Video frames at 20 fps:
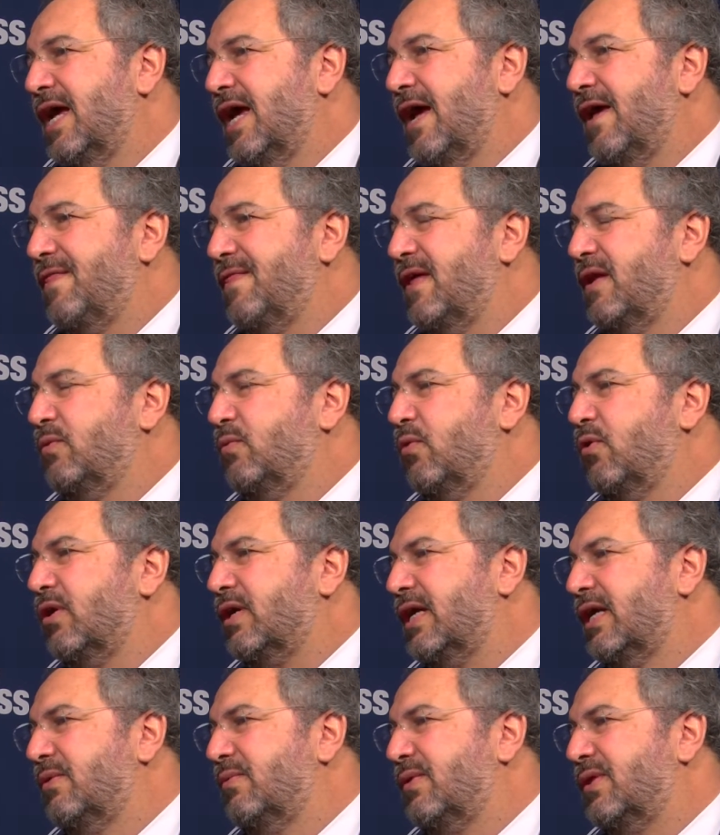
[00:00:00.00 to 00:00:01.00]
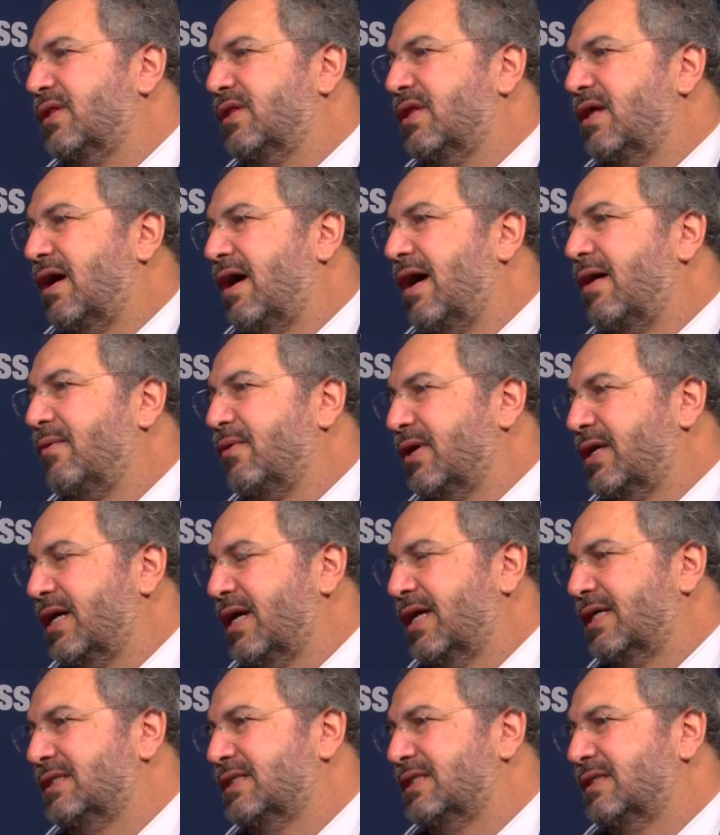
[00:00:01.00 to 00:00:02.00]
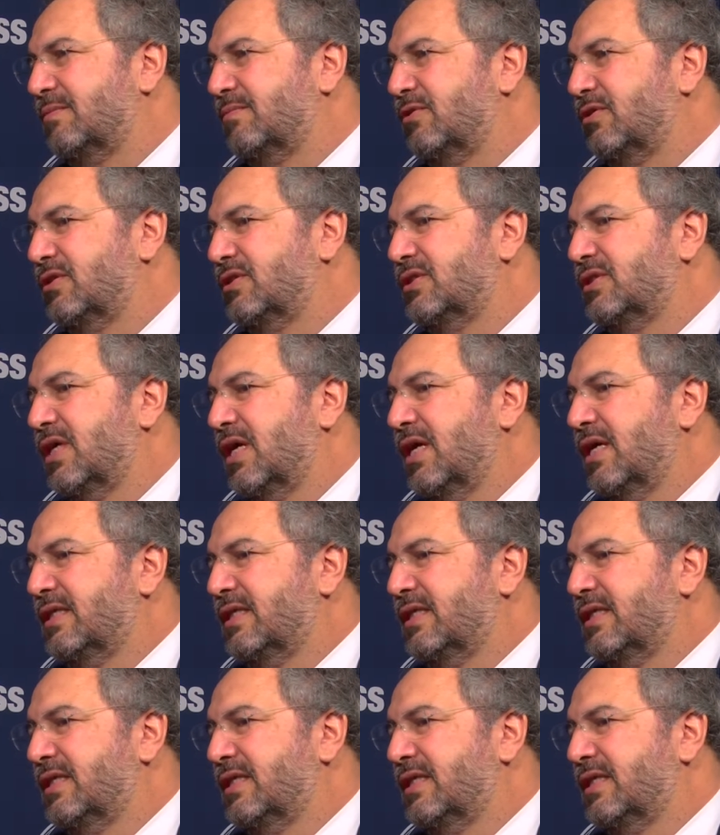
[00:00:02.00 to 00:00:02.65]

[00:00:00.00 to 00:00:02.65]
and then working with our customers